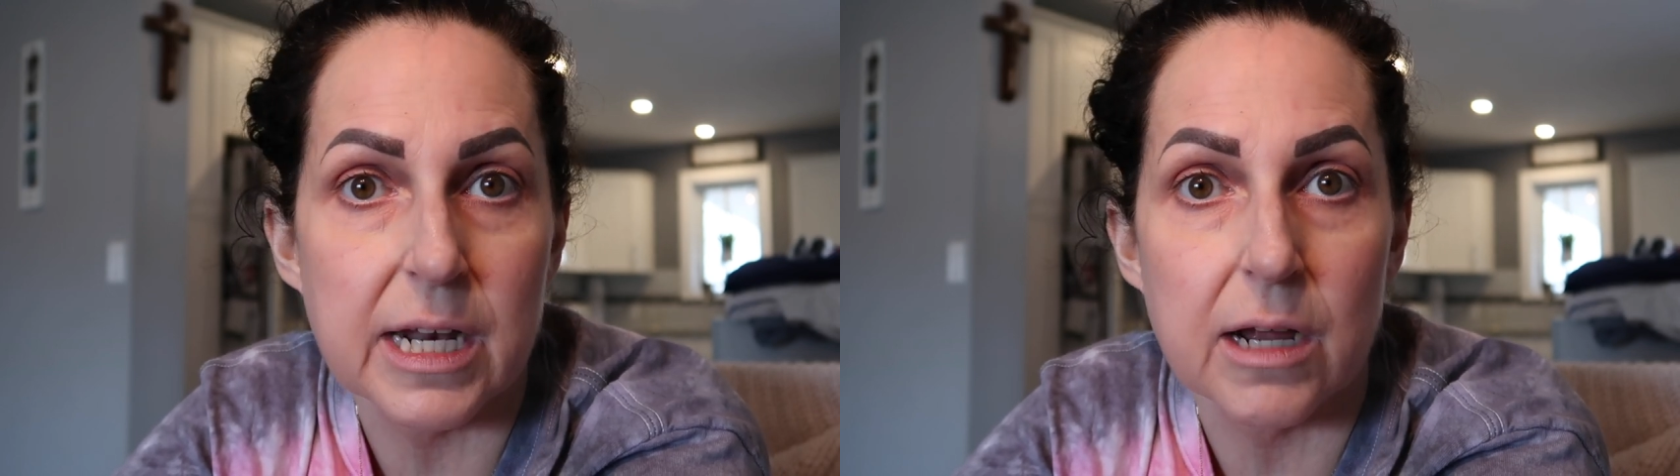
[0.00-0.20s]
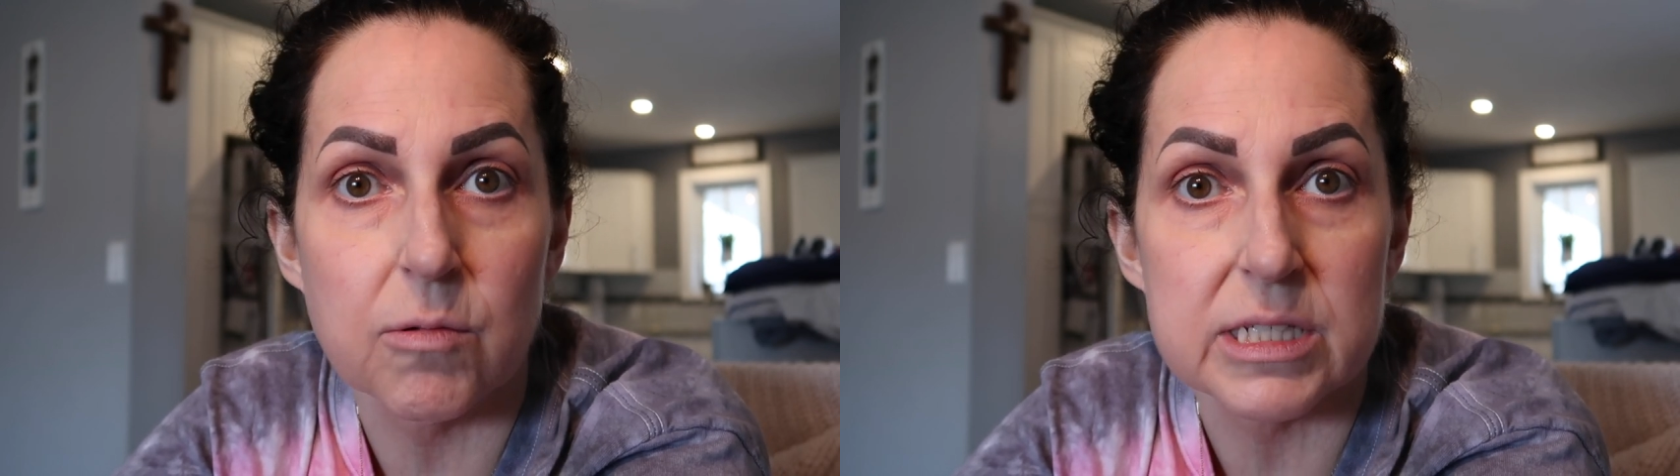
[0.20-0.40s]

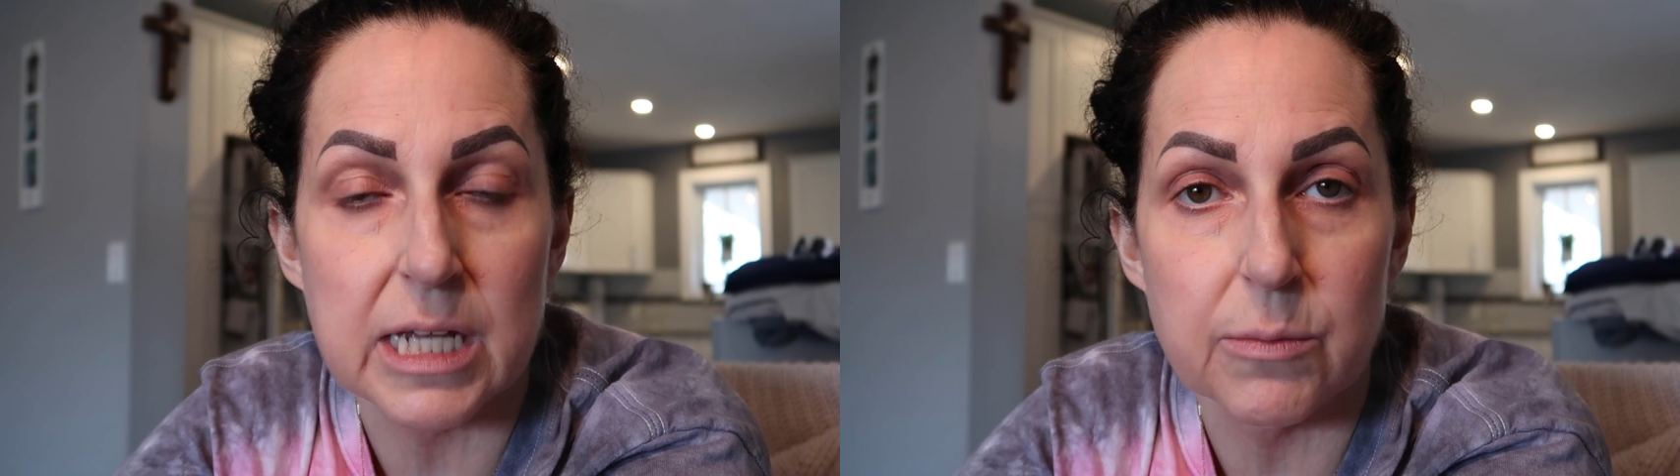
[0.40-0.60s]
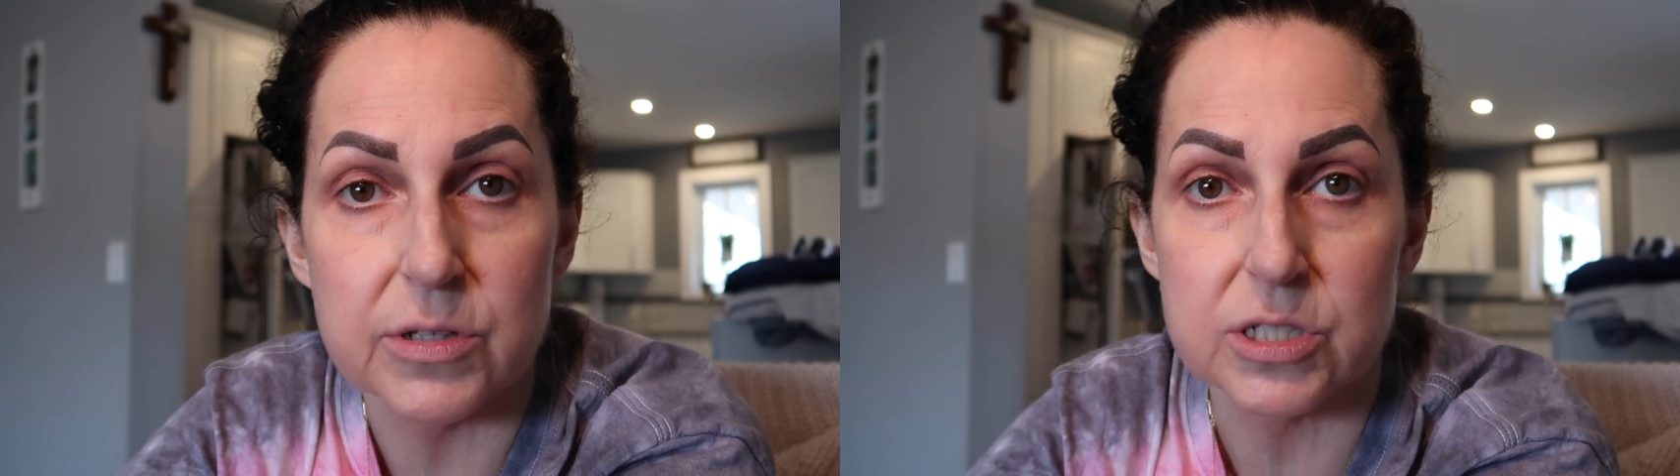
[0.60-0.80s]
then I was
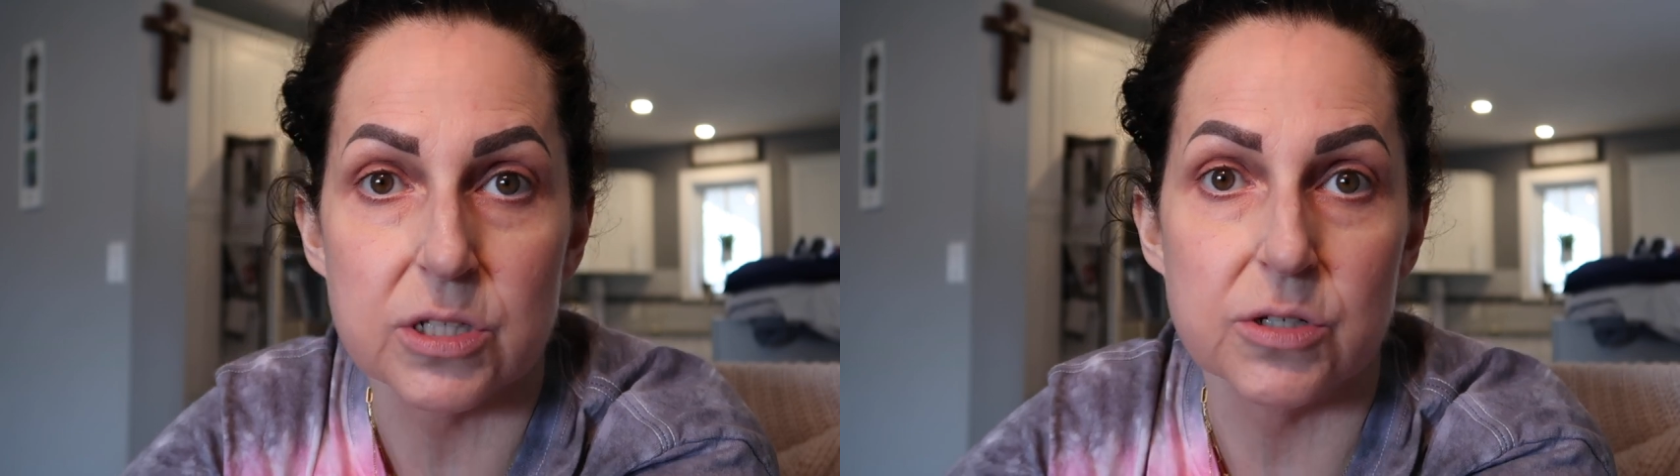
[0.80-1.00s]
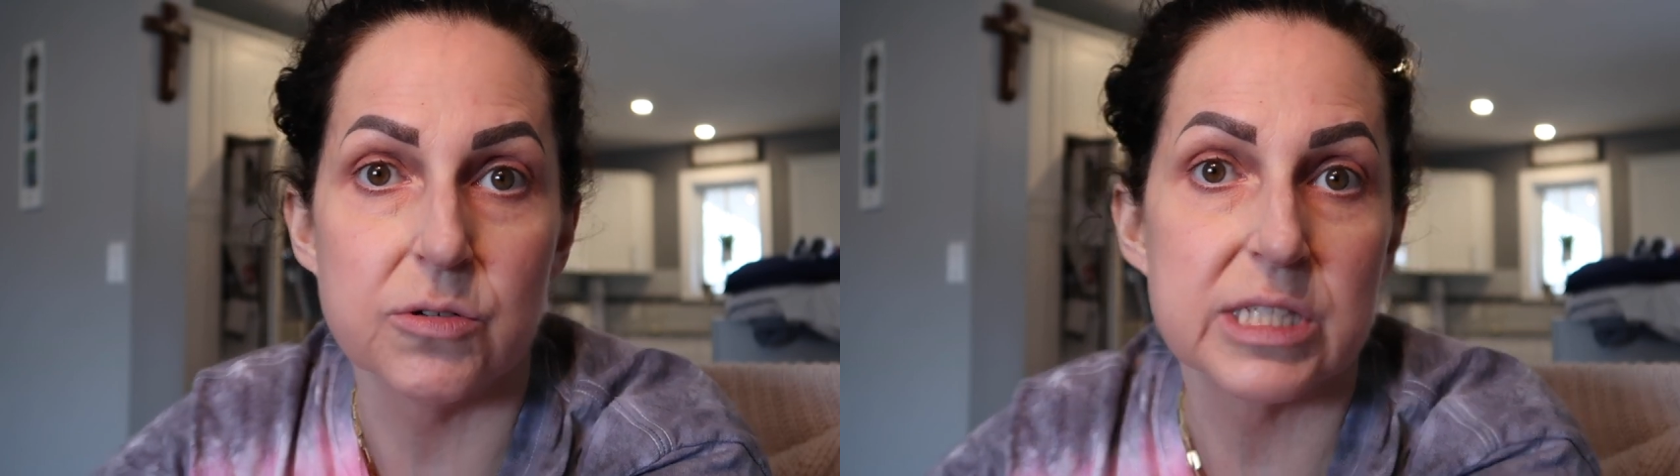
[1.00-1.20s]
able
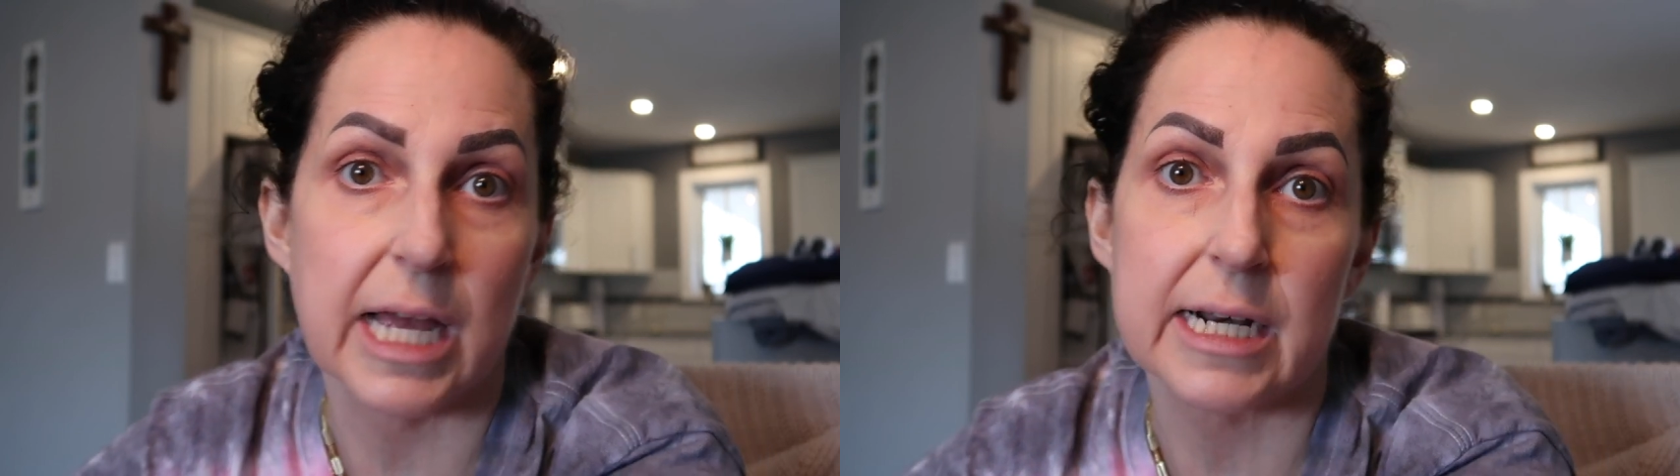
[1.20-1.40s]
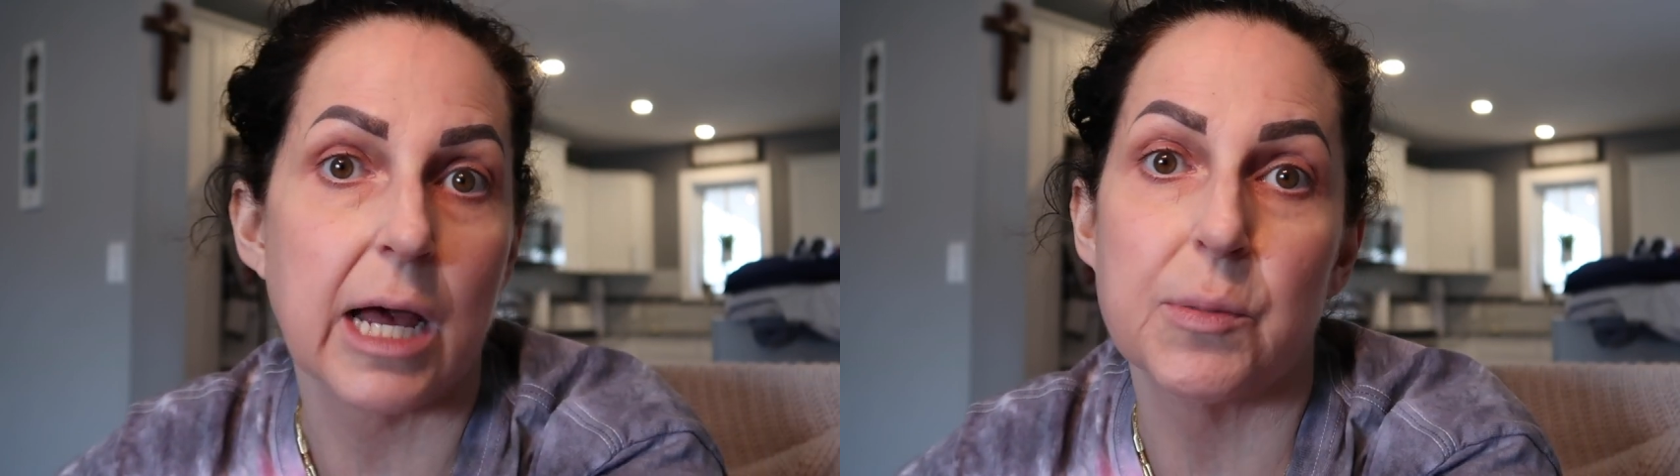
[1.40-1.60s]
to lose
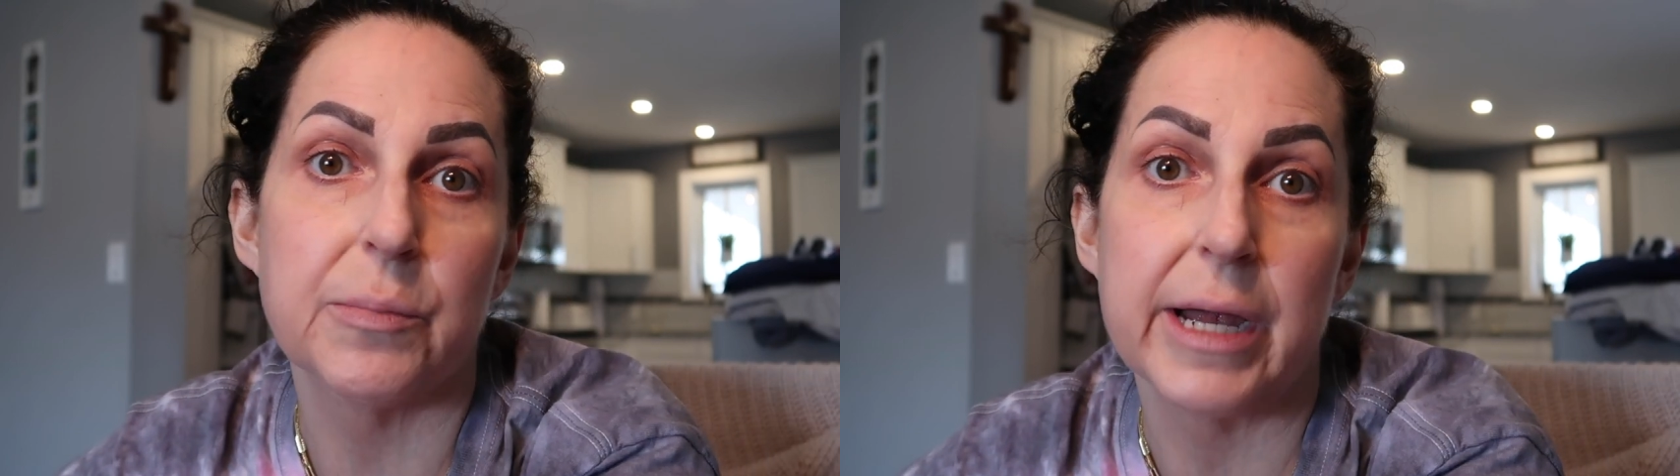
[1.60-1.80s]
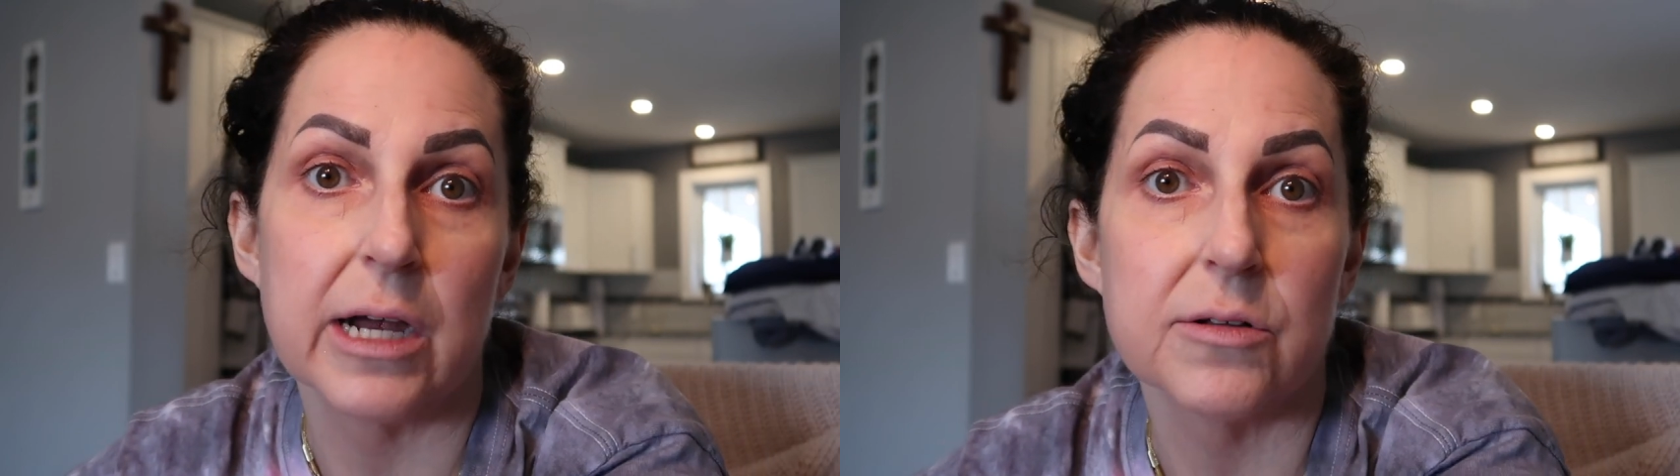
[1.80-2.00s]
that
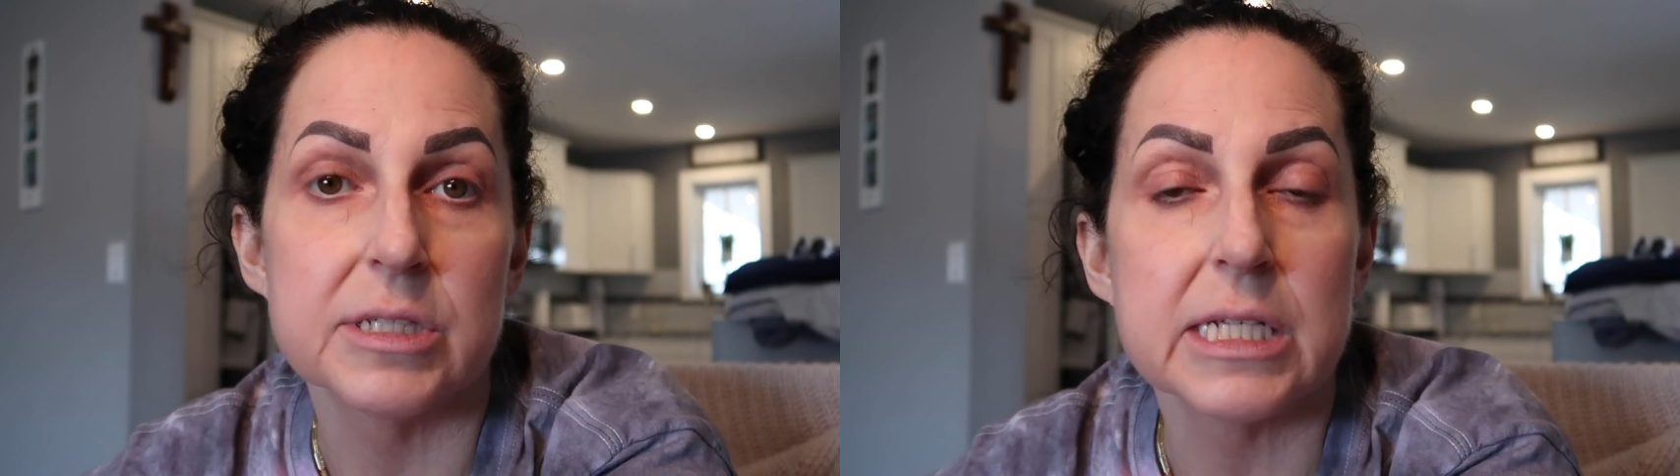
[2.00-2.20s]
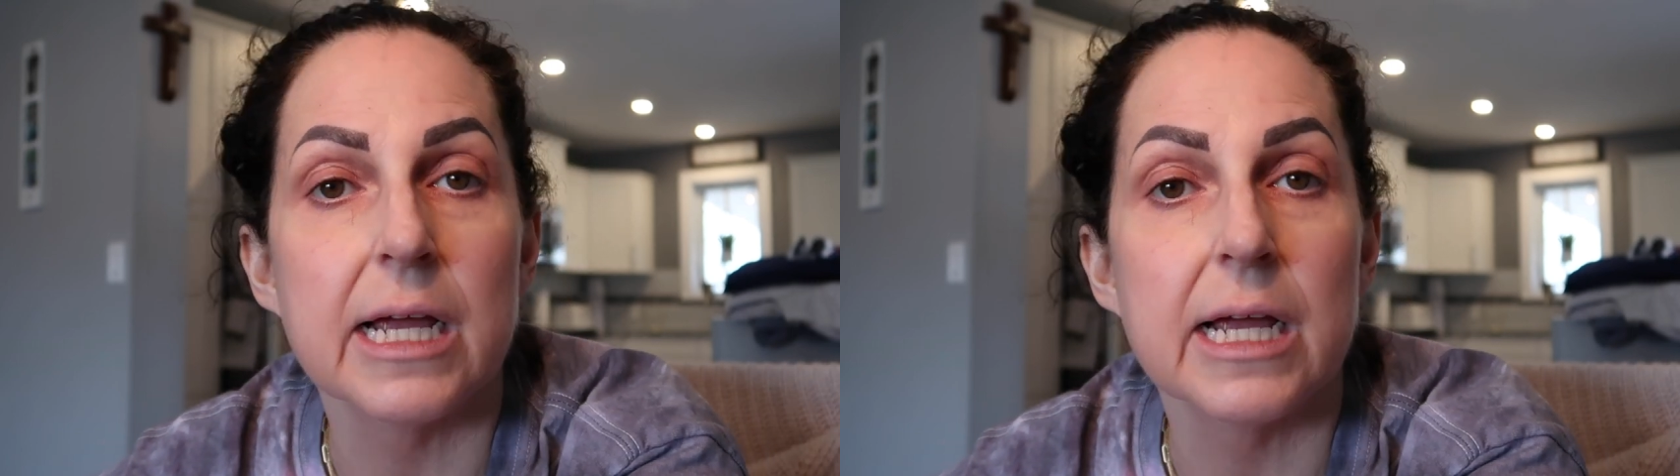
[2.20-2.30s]
couple pounds